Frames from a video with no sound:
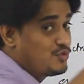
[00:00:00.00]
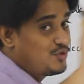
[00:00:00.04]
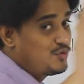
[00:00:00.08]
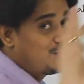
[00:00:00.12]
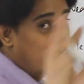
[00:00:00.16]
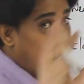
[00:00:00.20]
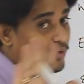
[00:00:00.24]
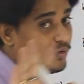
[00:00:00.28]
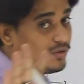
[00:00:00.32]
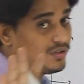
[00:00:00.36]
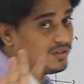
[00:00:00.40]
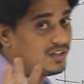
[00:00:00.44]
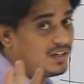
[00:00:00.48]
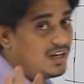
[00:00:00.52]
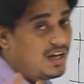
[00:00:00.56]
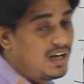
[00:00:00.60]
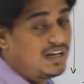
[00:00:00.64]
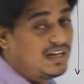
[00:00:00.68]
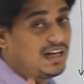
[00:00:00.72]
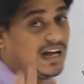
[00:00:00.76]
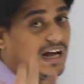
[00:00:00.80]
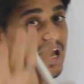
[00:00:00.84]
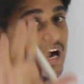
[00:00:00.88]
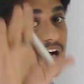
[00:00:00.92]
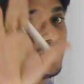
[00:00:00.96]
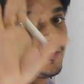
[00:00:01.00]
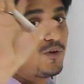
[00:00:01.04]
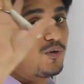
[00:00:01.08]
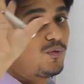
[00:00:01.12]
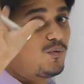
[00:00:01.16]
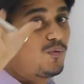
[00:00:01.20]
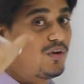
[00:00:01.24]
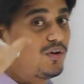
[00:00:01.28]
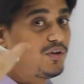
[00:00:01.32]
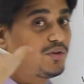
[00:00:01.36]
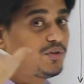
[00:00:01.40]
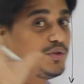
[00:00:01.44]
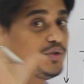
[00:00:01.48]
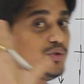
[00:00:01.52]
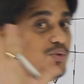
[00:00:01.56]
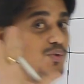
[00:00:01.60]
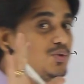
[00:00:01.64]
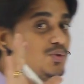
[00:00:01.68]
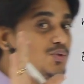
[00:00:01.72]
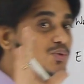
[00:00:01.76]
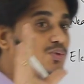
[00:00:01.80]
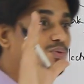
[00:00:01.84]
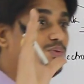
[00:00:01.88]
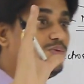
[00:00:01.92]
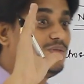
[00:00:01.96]
you more. I don't want you
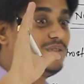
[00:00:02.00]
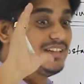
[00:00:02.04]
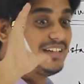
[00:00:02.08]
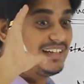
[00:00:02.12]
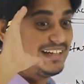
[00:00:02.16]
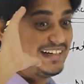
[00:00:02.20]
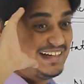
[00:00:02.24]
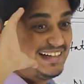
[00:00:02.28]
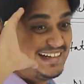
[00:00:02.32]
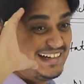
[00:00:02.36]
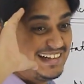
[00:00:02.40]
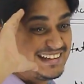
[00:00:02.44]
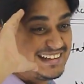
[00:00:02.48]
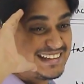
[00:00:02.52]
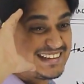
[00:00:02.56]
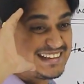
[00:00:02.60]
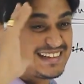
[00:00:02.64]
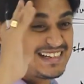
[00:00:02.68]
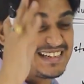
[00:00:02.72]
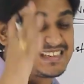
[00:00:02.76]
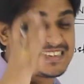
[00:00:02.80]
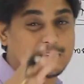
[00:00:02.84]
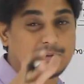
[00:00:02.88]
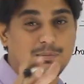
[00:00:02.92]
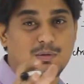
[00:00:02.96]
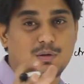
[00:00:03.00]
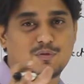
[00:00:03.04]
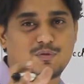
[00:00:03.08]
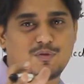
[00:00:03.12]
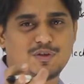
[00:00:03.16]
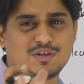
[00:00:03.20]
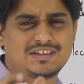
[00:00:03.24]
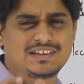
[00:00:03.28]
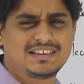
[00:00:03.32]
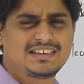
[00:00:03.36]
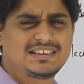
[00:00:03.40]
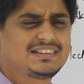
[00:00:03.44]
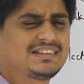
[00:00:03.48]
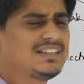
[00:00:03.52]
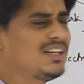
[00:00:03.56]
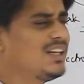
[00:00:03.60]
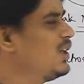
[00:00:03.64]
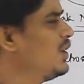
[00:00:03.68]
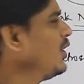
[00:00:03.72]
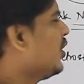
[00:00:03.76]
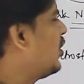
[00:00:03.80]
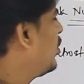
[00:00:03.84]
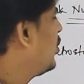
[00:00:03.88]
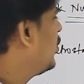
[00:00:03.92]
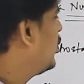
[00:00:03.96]
to get stressed about physics.
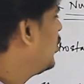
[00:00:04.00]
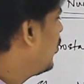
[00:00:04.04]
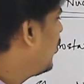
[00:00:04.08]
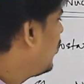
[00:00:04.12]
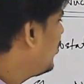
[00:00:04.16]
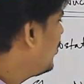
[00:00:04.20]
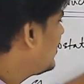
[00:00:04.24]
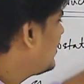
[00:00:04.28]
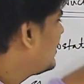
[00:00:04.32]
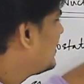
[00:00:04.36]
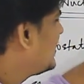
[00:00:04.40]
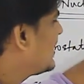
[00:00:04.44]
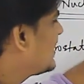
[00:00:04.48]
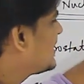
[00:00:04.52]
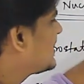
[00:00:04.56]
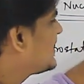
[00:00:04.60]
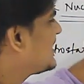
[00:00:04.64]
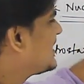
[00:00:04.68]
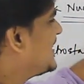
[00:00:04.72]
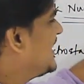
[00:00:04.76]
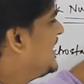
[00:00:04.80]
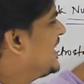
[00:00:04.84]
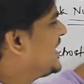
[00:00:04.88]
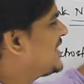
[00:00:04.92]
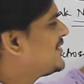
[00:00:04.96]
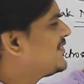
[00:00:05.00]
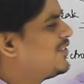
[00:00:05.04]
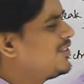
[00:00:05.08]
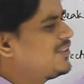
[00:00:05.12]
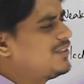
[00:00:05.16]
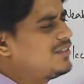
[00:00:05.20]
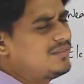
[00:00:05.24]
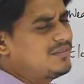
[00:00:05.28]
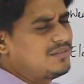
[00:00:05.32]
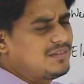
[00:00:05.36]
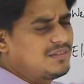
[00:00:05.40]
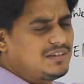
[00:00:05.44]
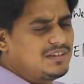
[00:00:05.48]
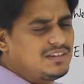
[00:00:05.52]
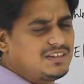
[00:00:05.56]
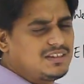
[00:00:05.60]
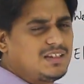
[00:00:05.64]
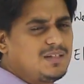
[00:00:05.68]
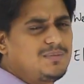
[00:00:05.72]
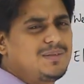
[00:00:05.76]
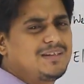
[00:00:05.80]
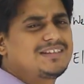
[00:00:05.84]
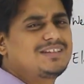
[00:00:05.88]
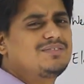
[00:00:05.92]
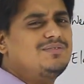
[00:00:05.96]
Don't just see this
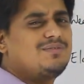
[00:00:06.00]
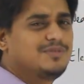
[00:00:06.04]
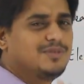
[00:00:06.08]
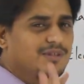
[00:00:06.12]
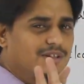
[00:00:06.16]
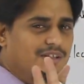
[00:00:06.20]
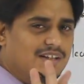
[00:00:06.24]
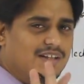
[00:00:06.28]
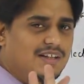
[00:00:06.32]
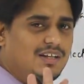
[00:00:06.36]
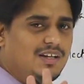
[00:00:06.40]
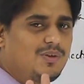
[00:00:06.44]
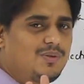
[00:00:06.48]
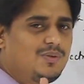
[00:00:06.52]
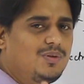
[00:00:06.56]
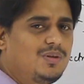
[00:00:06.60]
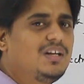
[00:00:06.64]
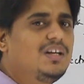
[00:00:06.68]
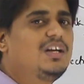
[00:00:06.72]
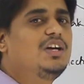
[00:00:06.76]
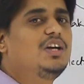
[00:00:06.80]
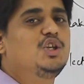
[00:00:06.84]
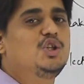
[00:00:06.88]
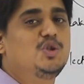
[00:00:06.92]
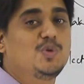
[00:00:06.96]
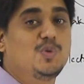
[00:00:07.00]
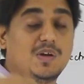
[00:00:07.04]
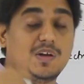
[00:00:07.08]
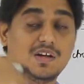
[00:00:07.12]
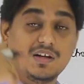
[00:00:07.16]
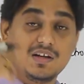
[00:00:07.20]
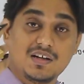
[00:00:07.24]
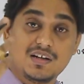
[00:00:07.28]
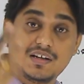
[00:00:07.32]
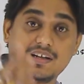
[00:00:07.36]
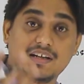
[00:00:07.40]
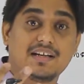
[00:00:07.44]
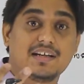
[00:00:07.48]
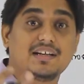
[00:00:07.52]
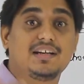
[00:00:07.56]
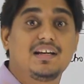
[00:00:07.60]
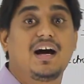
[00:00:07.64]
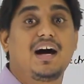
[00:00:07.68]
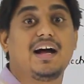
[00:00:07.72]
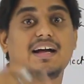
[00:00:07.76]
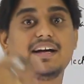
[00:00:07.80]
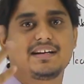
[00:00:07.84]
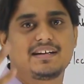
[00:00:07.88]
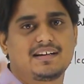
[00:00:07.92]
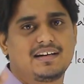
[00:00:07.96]
term as a word now. You learn it in the
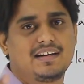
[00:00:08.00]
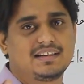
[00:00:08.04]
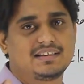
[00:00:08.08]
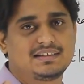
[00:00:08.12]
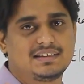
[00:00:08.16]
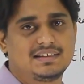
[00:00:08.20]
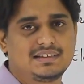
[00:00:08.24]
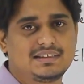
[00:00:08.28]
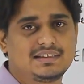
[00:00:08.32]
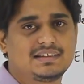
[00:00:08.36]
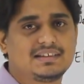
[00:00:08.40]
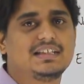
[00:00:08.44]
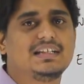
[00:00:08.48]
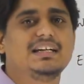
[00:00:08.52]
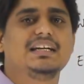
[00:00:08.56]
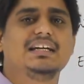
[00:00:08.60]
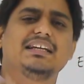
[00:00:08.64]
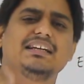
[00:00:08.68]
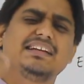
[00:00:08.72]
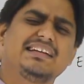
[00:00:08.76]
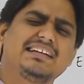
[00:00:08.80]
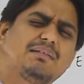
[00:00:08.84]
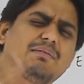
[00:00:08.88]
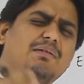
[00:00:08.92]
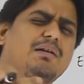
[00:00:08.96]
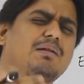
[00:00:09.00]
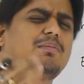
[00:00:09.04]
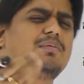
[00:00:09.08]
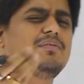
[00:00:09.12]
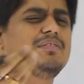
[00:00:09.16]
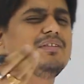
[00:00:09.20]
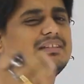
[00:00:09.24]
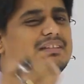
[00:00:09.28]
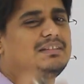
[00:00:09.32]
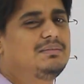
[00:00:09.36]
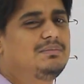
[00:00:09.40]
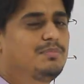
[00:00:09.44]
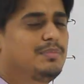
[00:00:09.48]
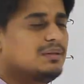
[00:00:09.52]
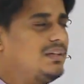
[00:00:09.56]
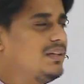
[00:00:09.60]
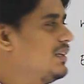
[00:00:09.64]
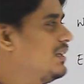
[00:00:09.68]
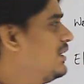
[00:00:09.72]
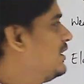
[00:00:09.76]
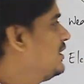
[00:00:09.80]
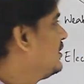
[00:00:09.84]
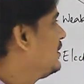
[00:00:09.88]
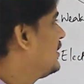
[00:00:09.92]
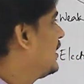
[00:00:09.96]
higher classes. That time it will be very simple.
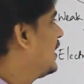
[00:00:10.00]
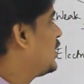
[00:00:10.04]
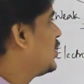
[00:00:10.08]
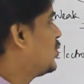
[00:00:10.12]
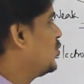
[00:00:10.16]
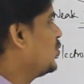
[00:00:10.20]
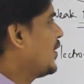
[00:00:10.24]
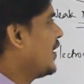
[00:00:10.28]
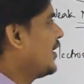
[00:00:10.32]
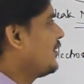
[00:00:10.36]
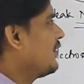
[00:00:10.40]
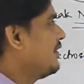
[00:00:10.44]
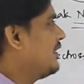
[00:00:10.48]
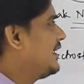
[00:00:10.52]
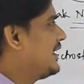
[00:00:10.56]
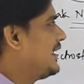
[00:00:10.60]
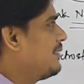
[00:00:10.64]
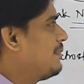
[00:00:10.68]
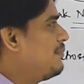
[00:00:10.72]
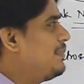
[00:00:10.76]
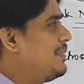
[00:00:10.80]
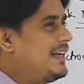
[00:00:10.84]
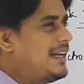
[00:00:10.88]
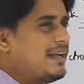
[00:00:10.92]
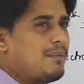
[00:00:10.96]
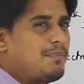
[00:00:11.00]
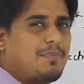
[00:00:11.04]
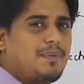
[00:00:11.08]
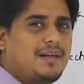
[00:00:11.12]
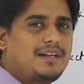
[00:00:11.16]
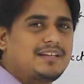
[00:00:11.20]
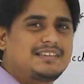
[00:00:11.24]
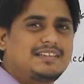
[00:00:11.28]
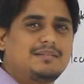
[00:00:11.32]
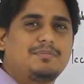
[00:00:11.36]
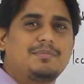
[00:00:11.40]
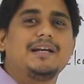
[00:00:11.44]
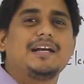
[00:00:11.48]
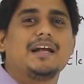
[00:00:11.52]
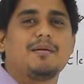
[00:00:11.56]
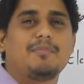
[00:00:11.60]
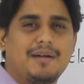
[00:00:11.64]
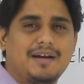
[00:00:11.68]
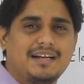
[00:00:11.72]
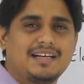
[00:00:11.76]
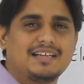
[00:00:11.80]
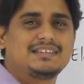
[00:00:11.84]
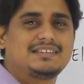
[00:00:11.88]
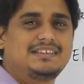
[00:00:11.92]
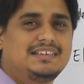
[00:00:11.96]
There are two kinds of decay, beta plus and beta
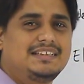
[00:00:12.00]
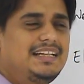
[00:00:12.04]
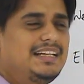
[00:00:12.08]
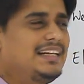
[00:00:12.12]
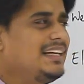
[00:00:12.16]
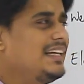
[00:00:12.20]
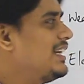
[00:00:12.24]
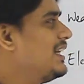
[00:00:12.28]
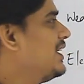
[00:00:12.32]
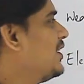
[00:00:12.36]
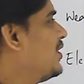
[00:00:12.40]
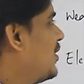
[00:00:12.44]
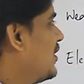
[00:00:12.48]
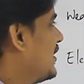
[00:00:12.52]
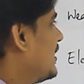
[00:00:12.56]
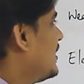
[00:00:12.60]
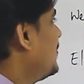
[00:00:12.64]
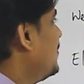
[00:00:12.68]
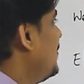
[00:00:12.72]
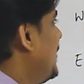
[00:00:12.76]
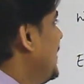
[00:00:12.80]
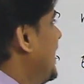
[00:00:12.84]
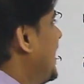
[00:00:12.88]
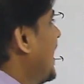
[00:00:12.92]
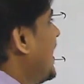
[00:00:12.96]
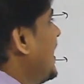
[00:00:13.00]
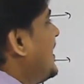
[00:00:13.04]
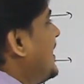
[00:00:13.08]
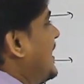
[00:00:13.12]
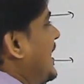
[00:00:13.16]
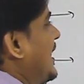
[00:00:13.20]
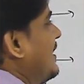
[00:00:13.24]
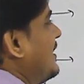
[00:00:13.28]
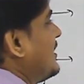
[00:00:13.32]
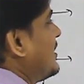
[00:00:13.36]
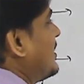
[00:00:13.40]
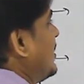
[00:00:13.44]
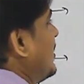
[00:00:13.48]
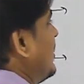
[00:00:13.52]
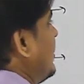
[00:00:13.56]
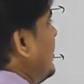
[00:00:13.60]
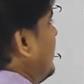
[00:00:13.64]
minus decay. Whereas beta decay is